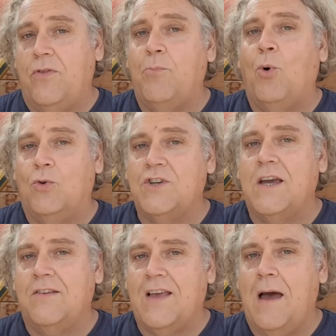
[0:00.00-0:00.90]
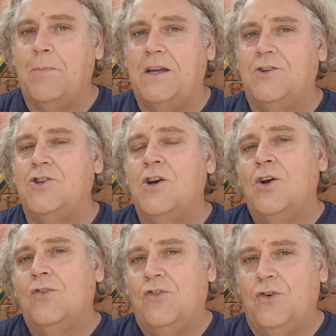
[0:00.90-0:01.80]
with the Portuguese cabbage.
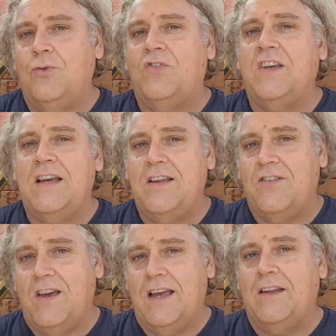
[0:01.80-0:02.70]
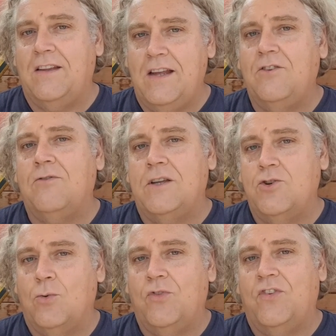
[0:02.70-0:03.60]
Two seeds in an
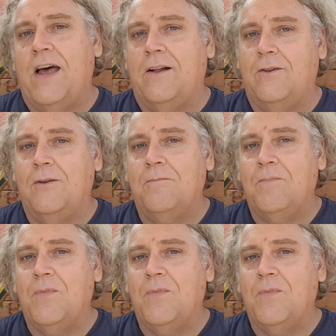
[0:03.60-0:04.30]
individual cell,